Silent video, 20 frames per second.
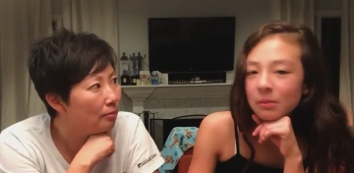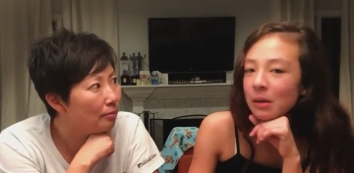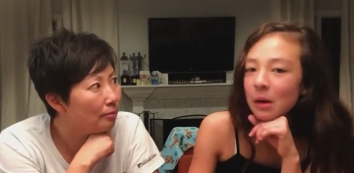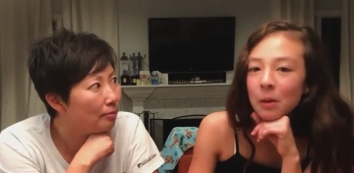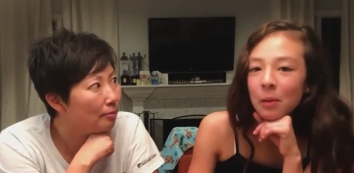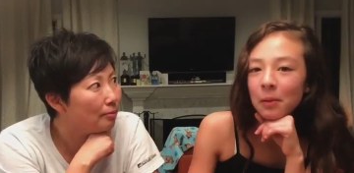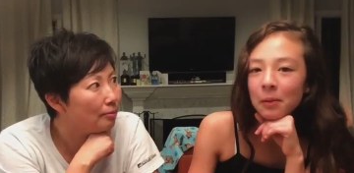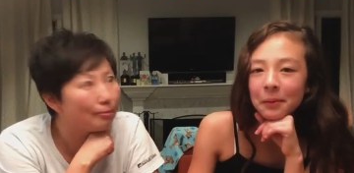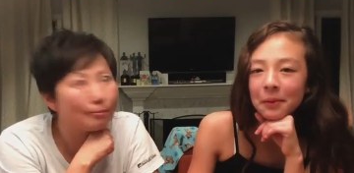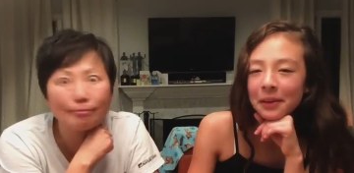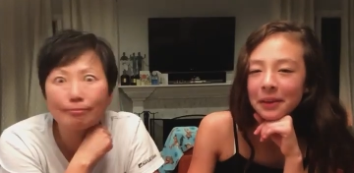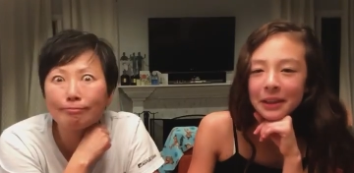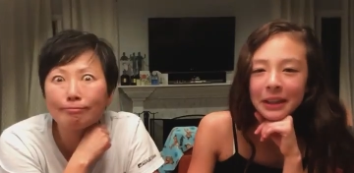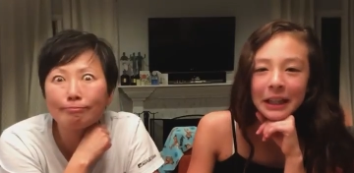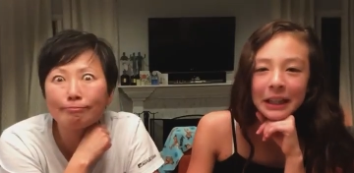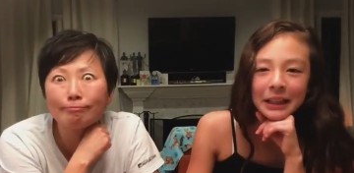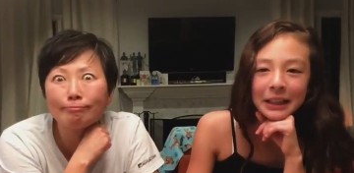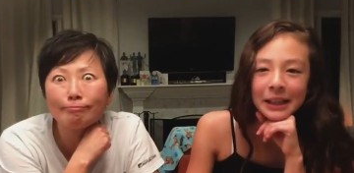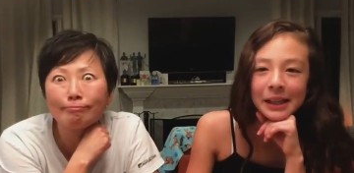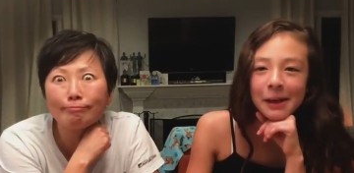Speaker 1: Probably won't
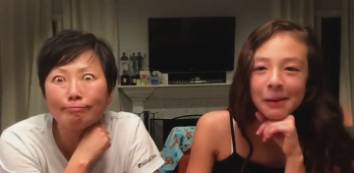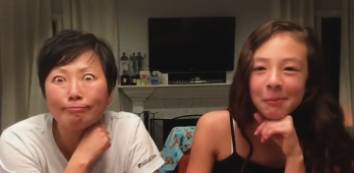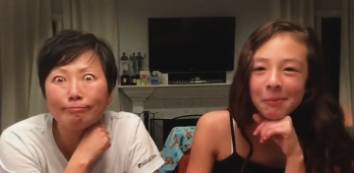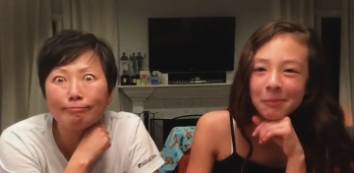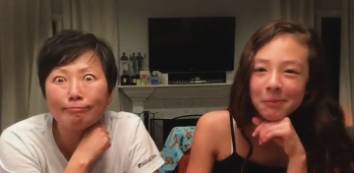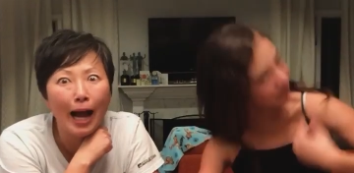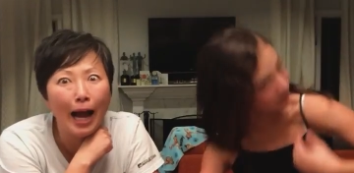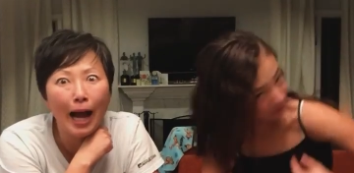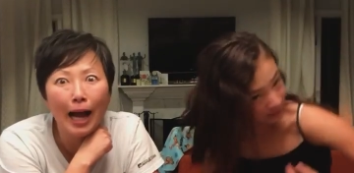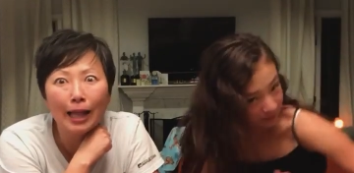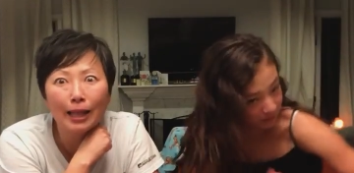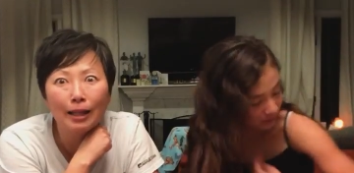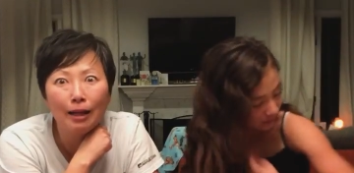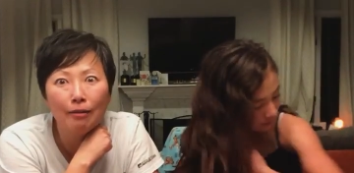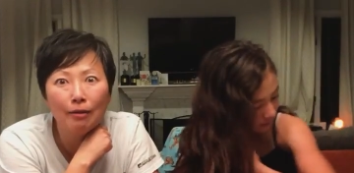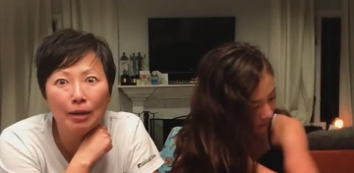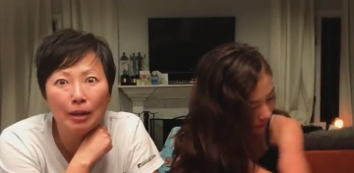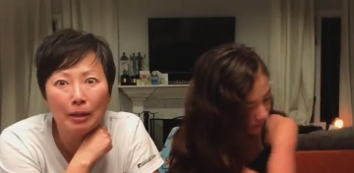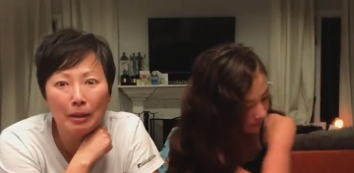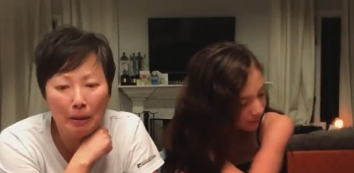like them. I
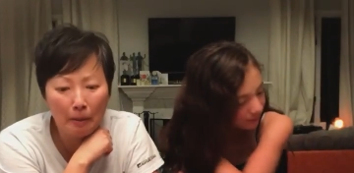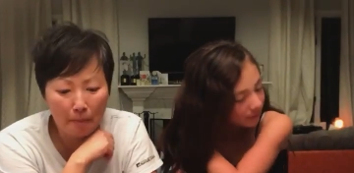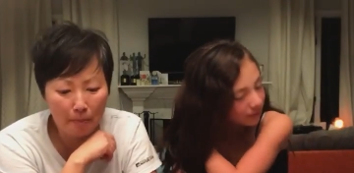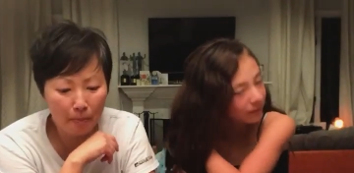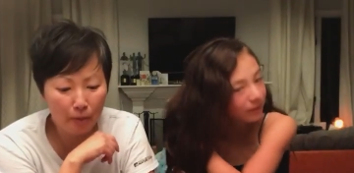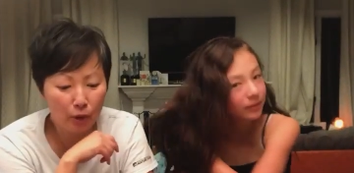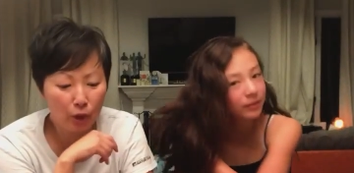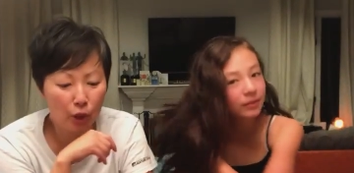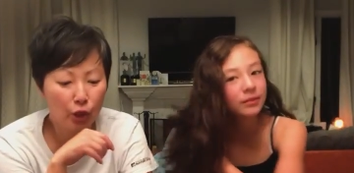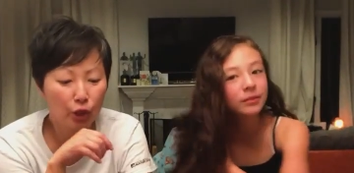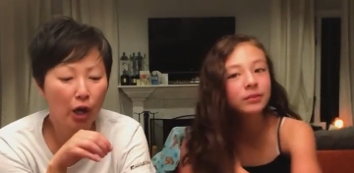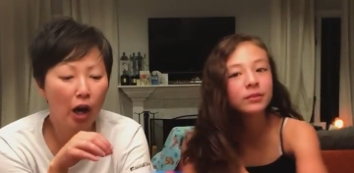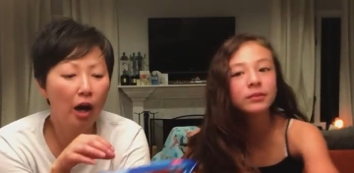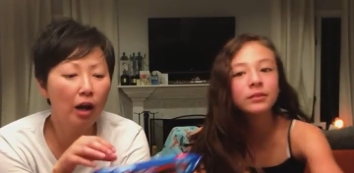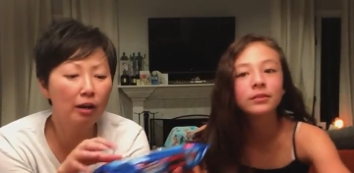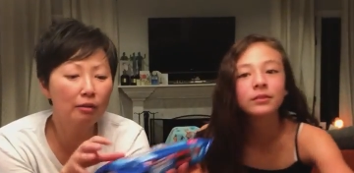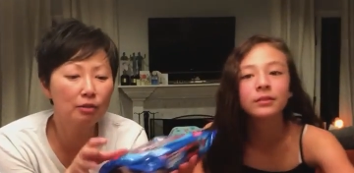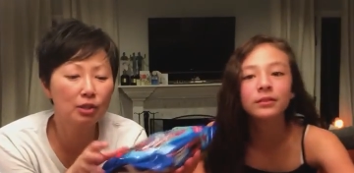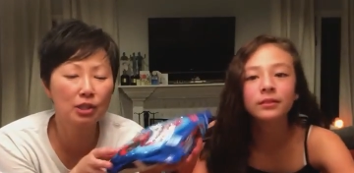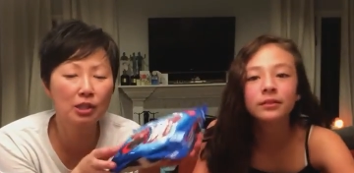love it. But the
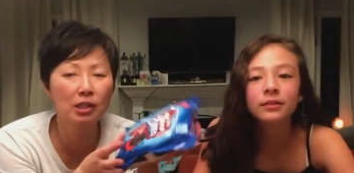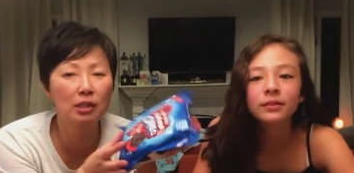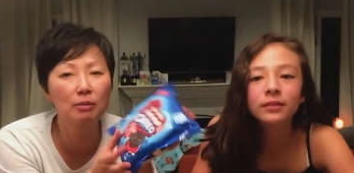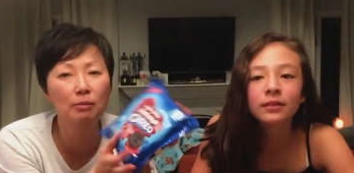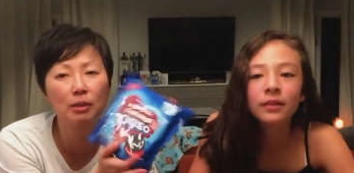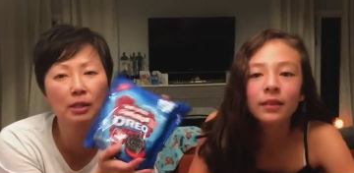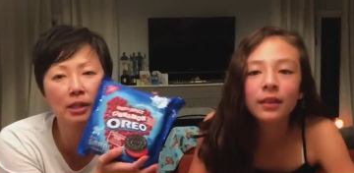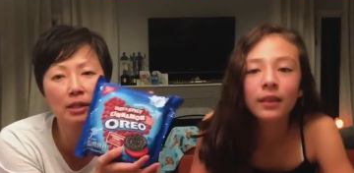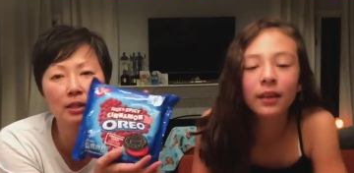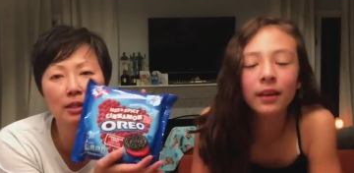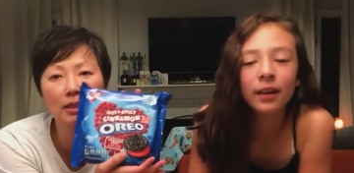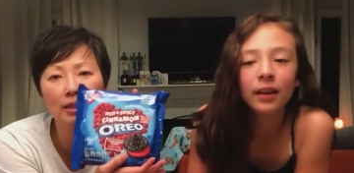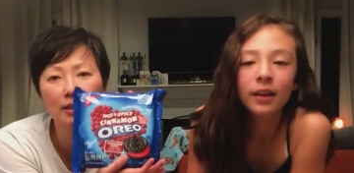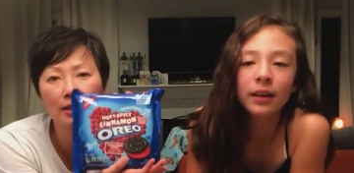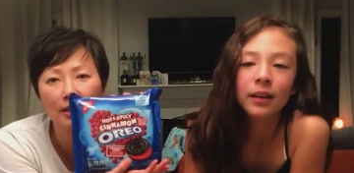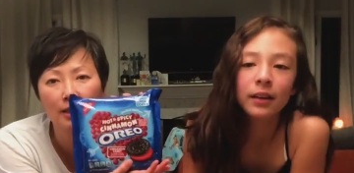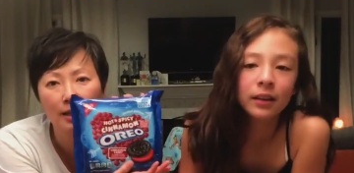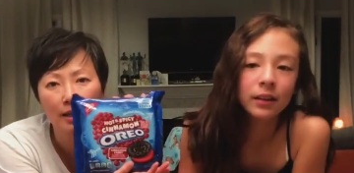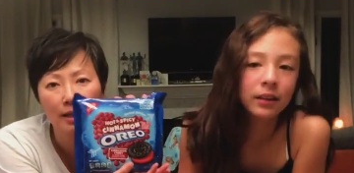thought of cinnamon